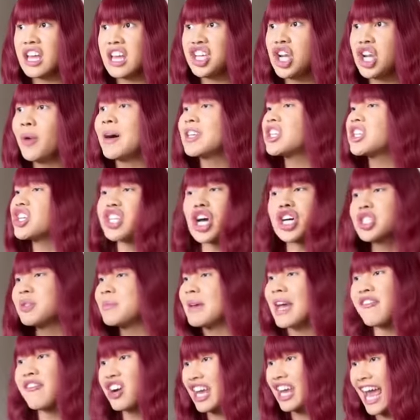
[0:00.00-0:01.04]
You know what? Don't talk to
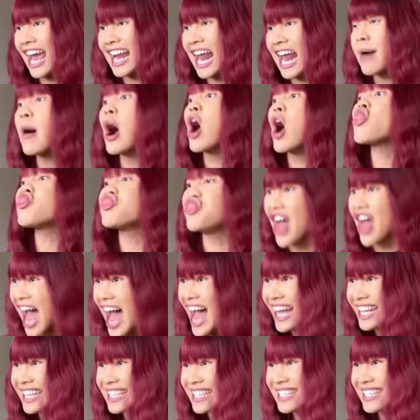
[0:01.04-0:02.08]
me ever again. How about
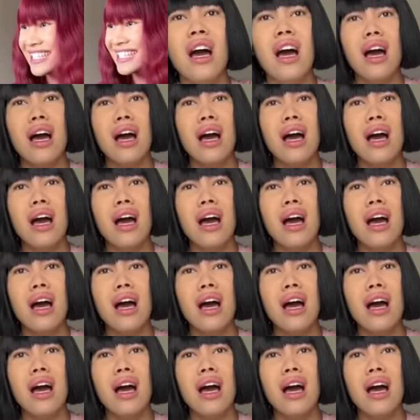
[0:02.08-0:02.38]
that?